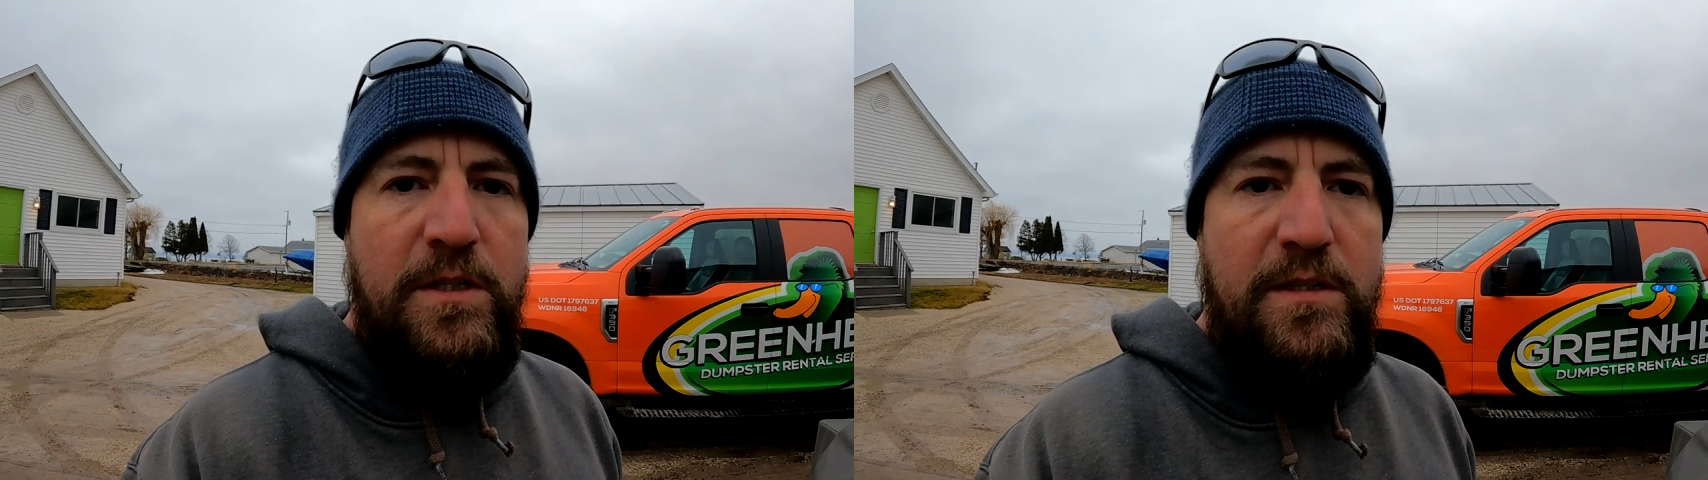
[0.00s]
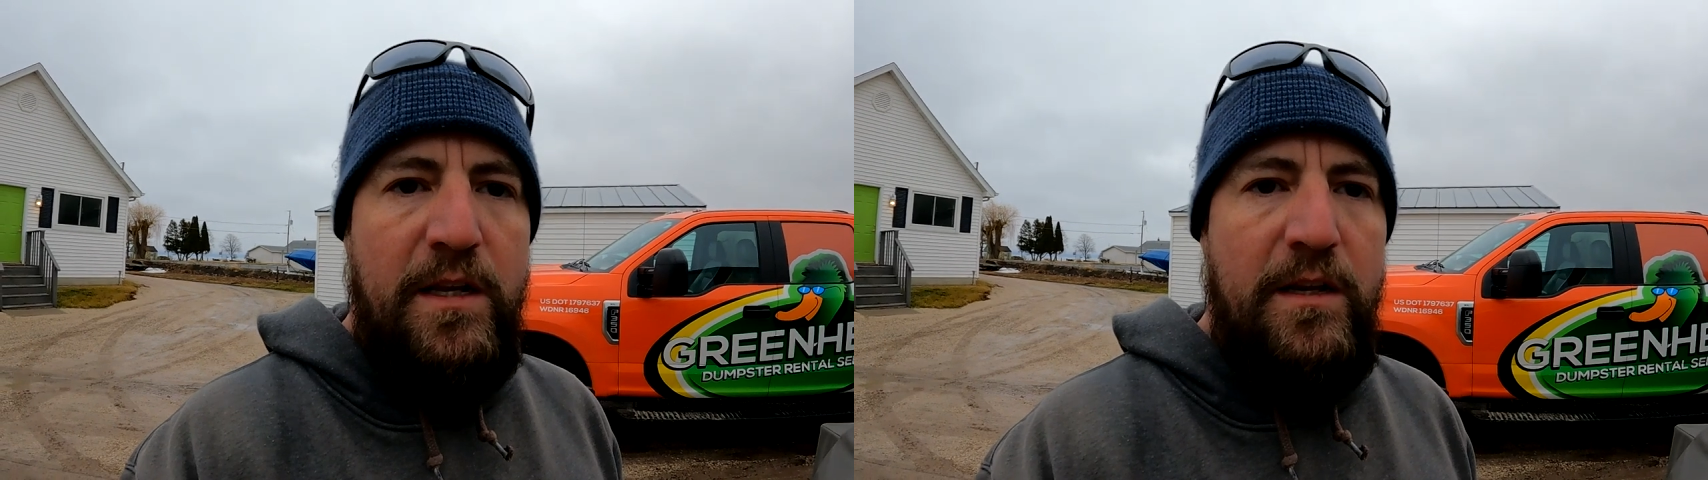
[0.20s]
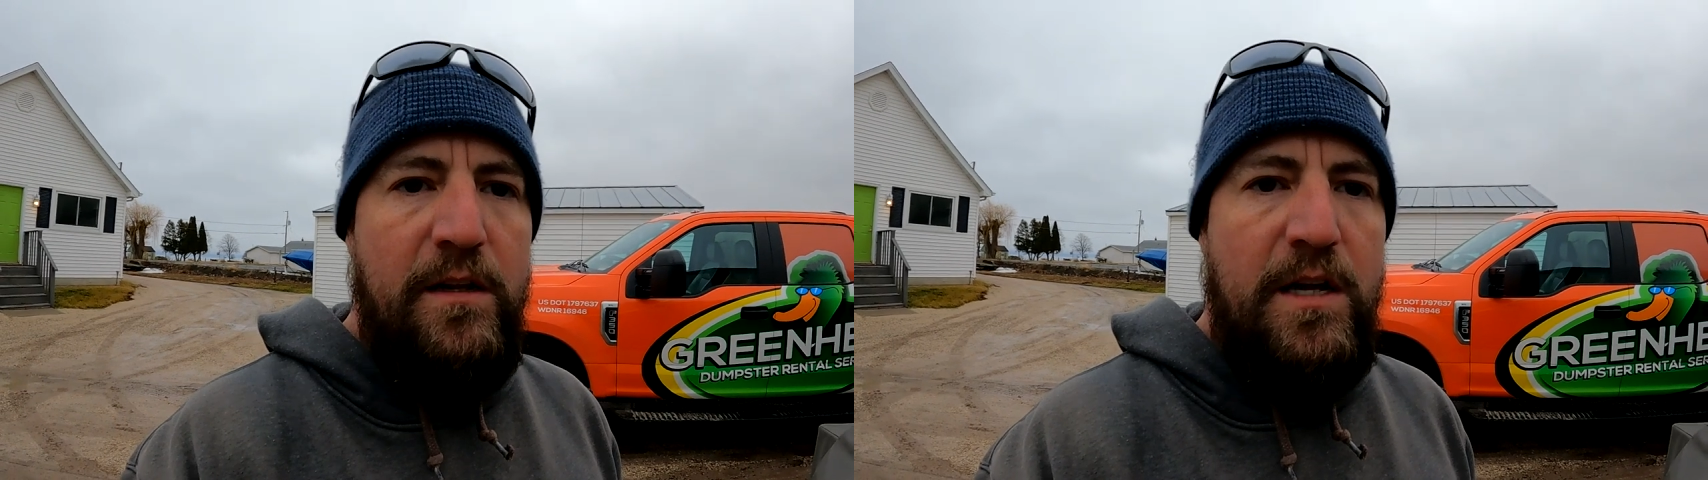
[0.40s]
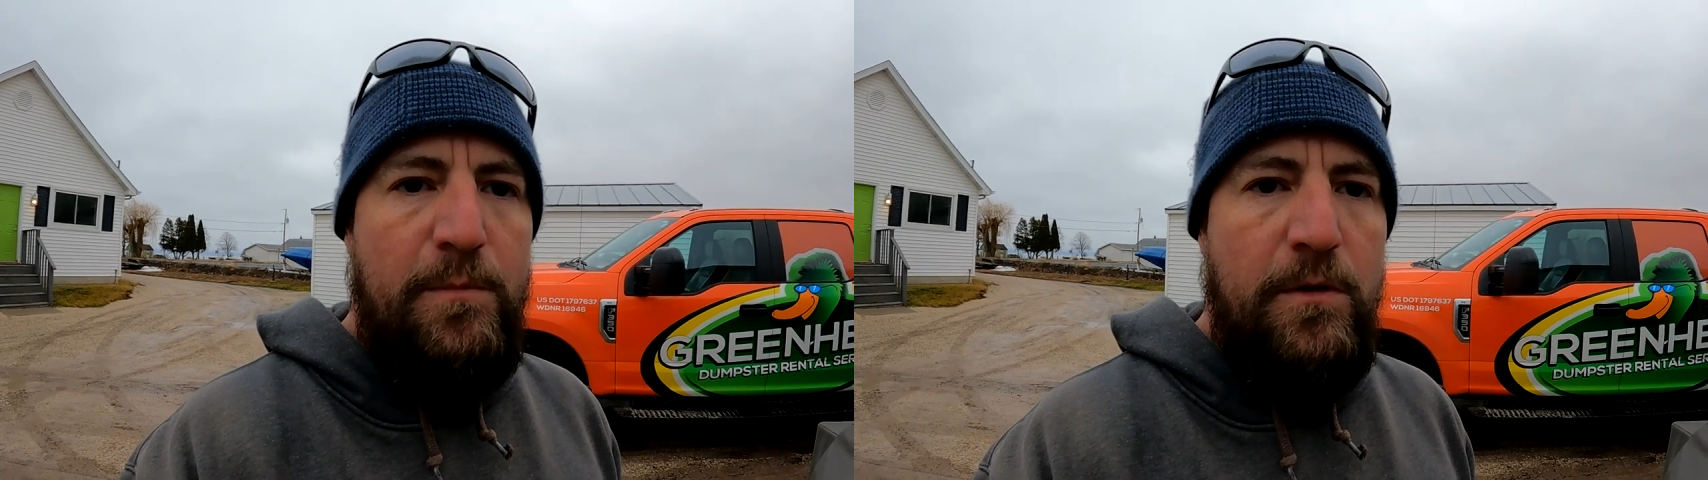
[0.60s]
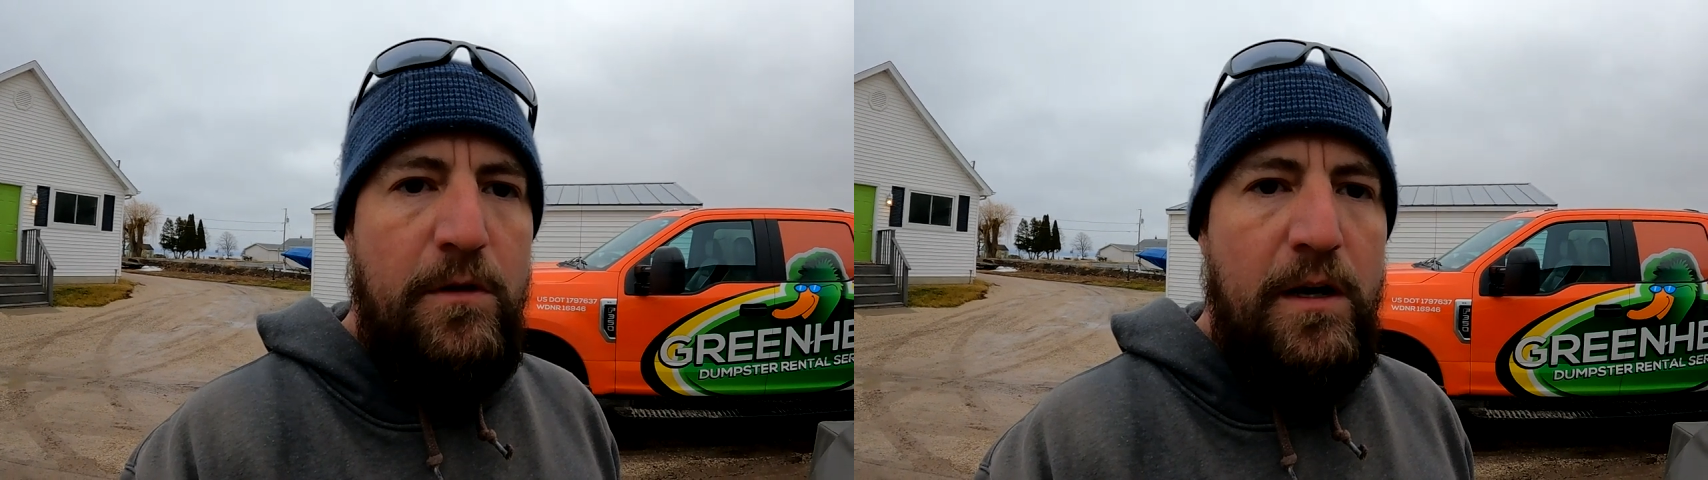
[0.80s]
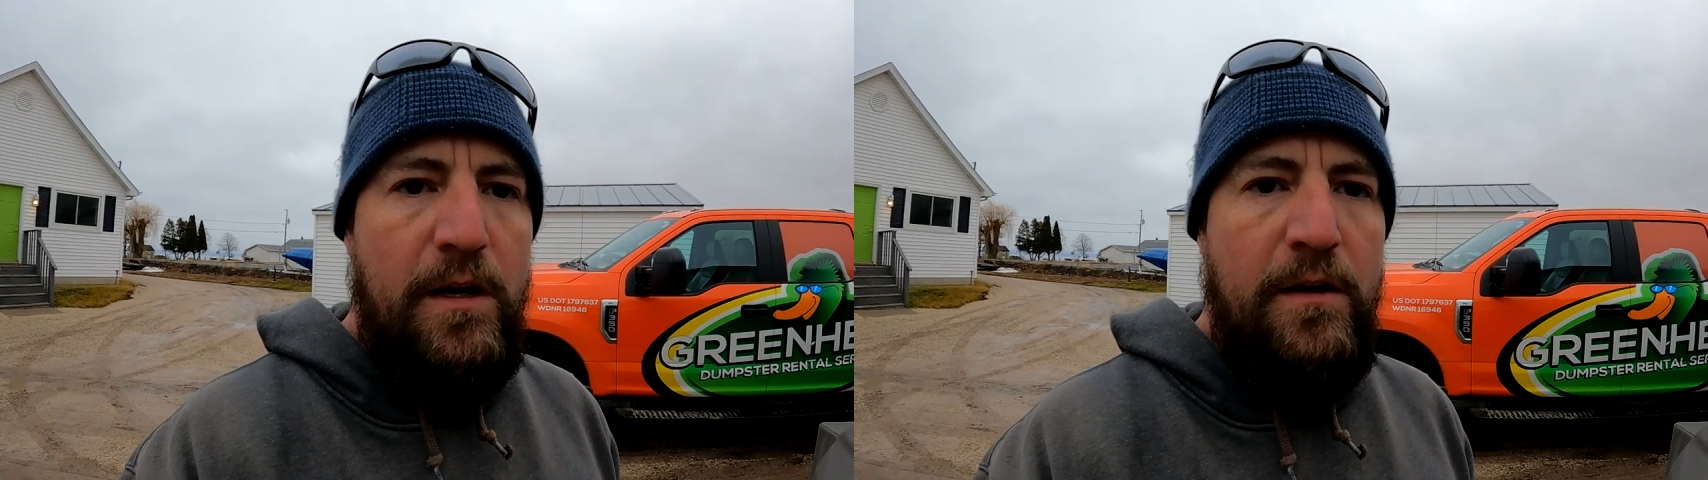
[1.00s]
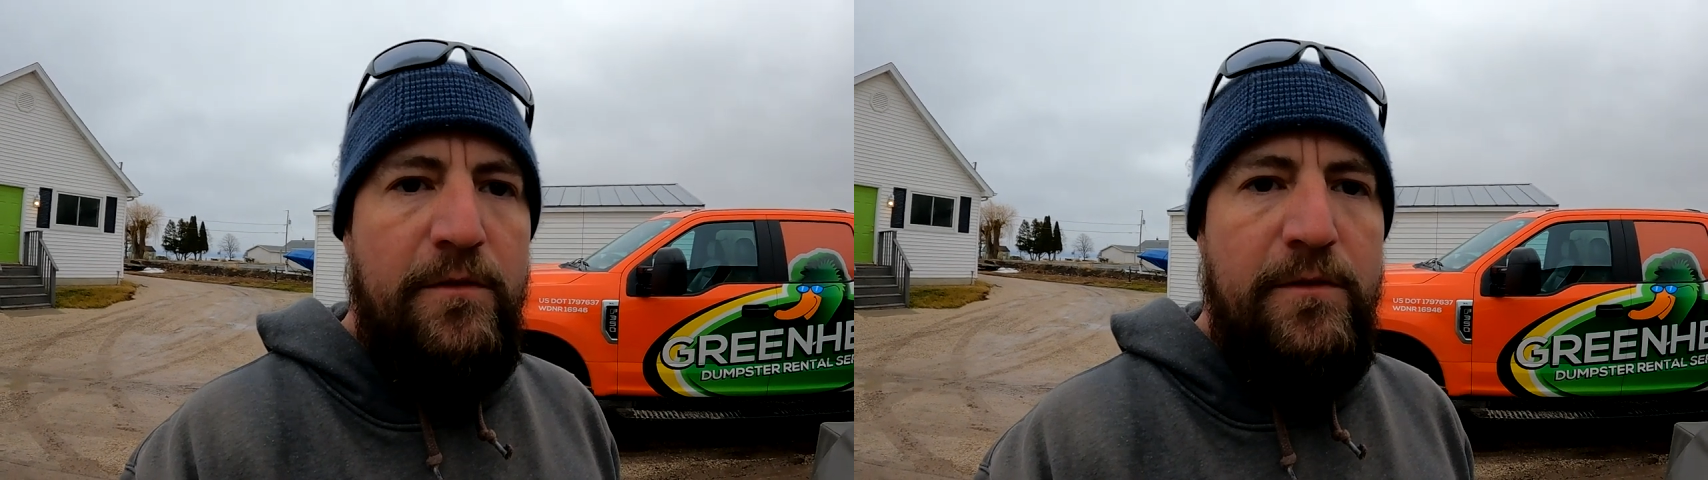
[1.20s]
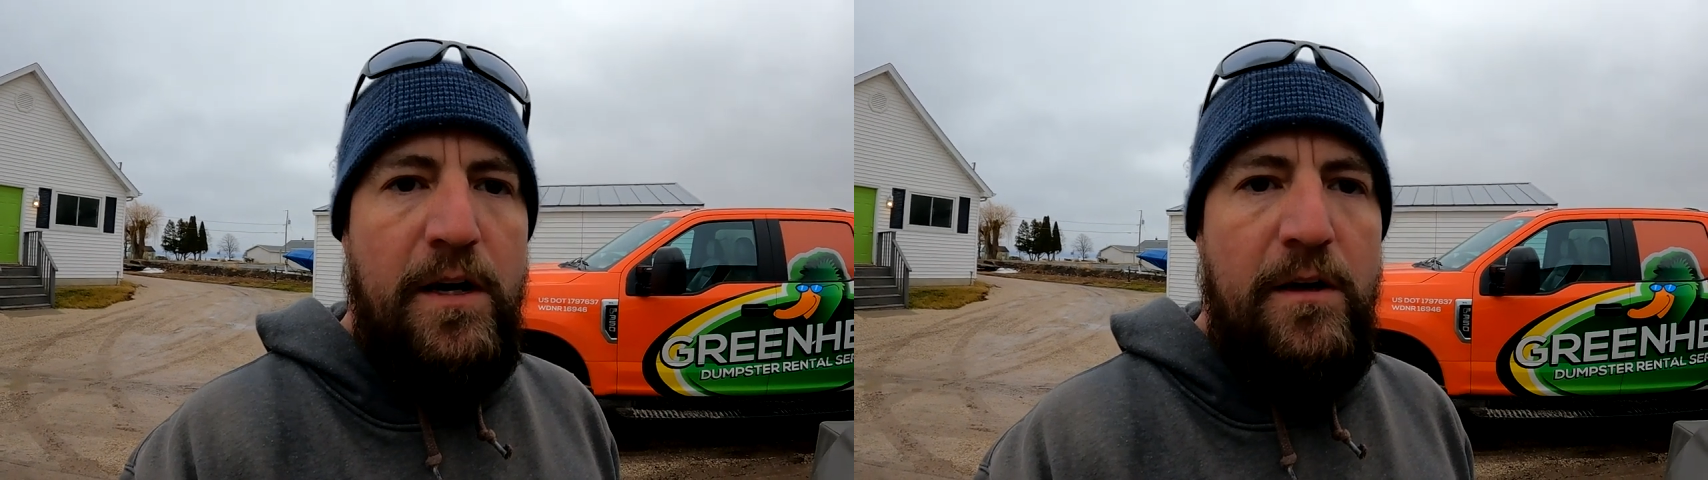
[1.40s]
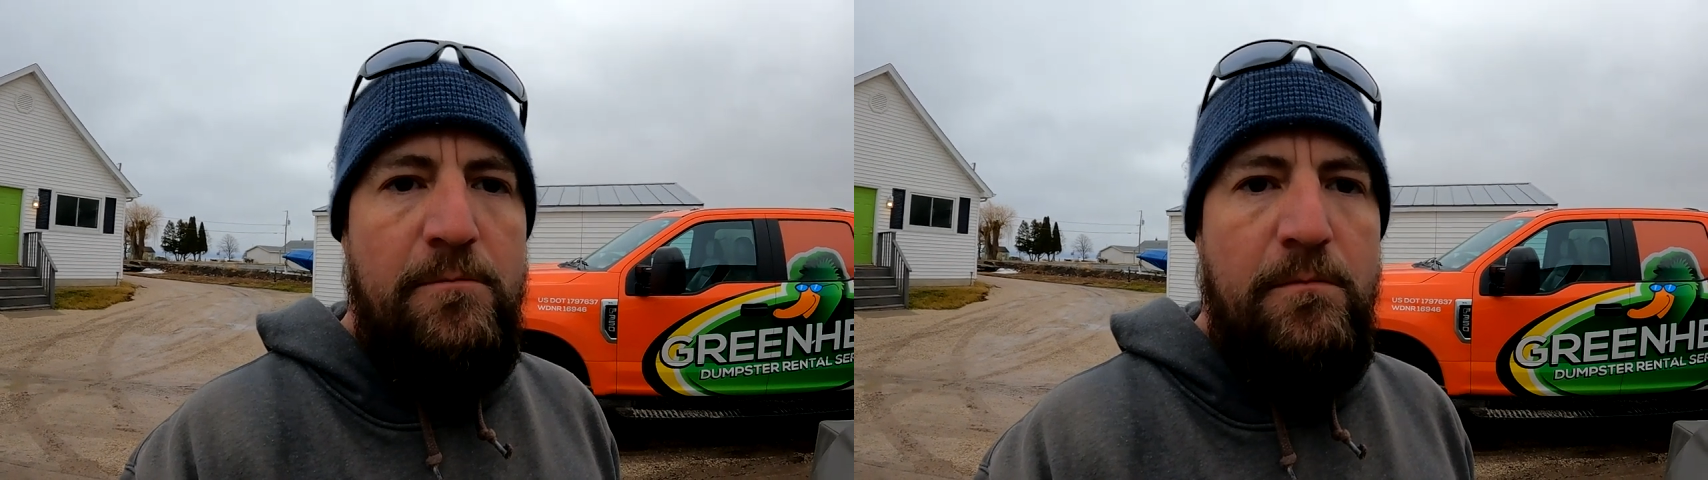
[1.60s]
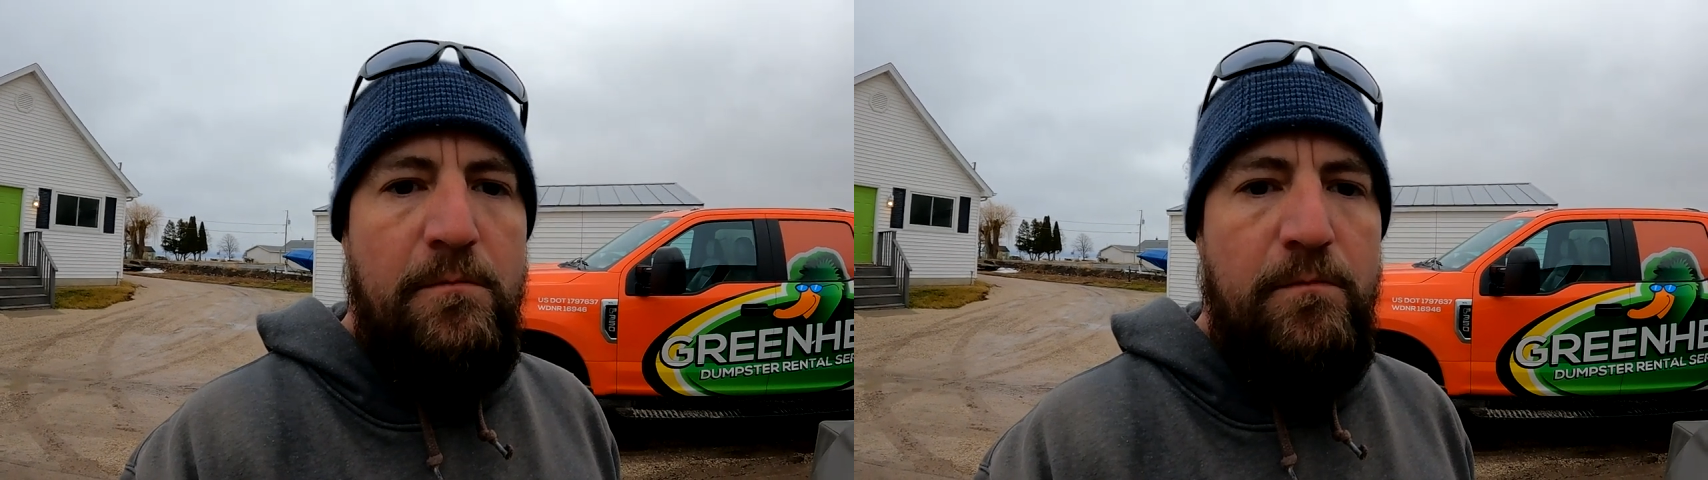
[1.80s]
Just needed a couple of, uh,